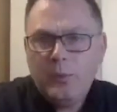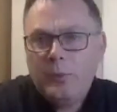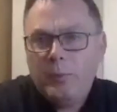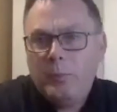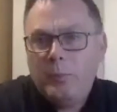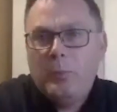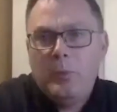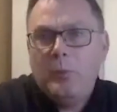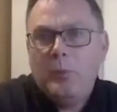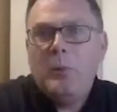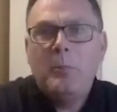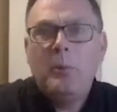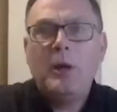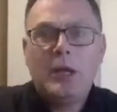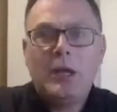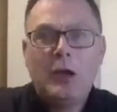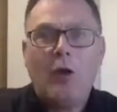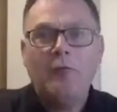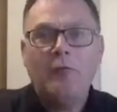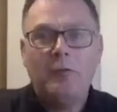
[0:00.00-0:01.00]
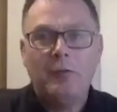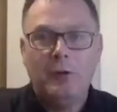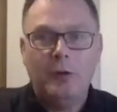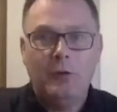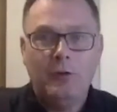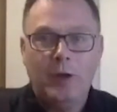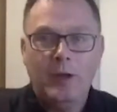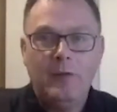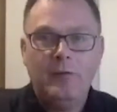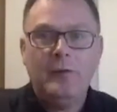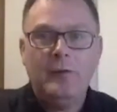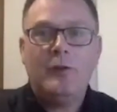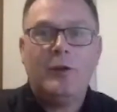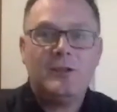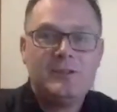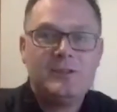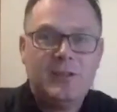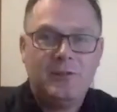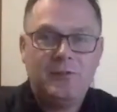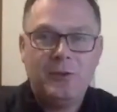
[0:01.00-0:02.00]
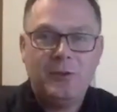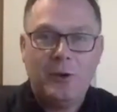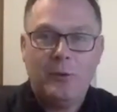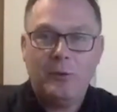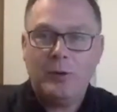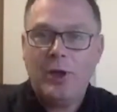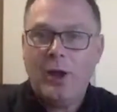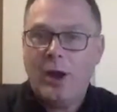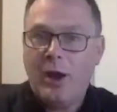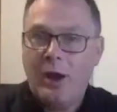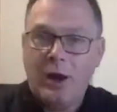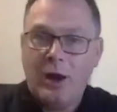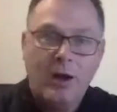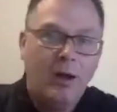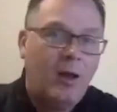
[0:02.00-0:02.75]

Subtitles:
we're pretty confident that if you've got a 7-year-old car,